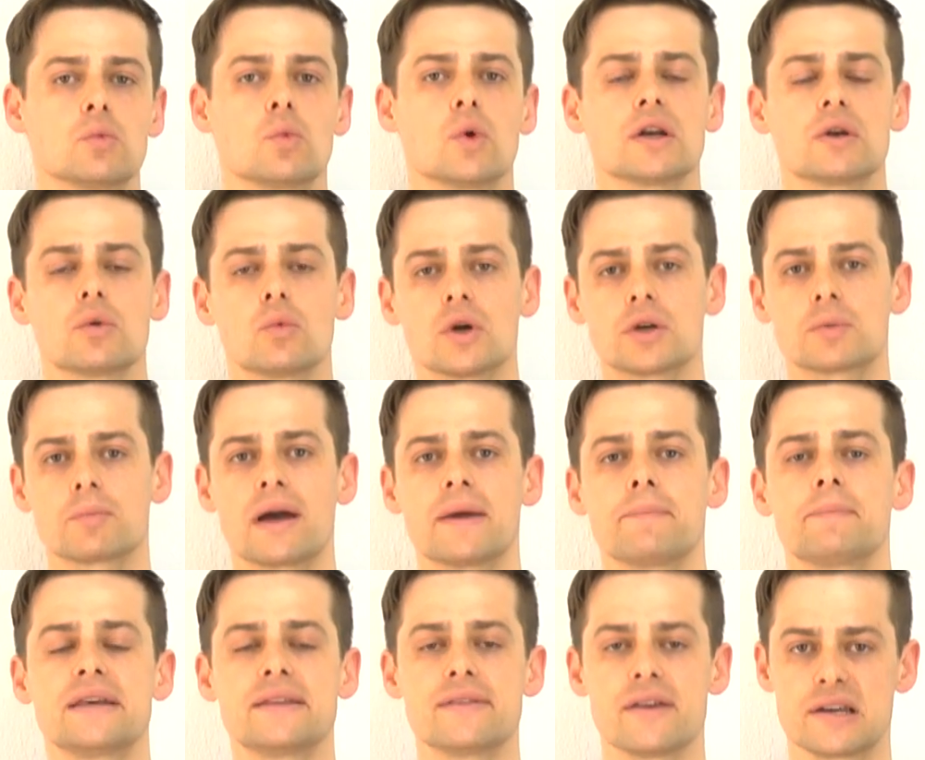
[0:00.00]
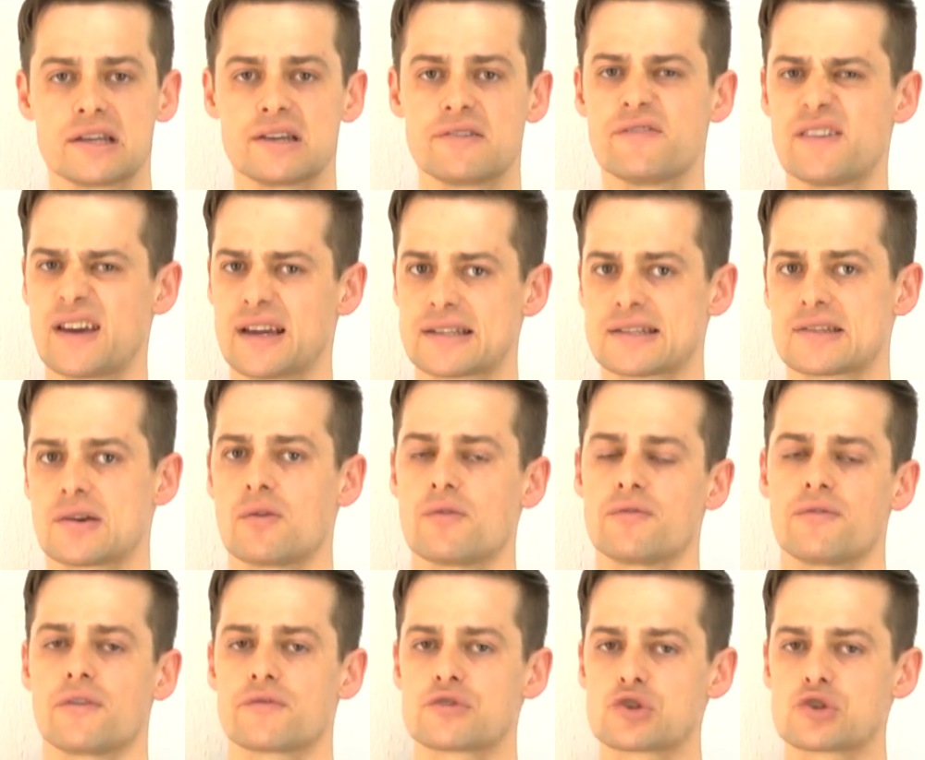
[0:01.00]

what might be the effects of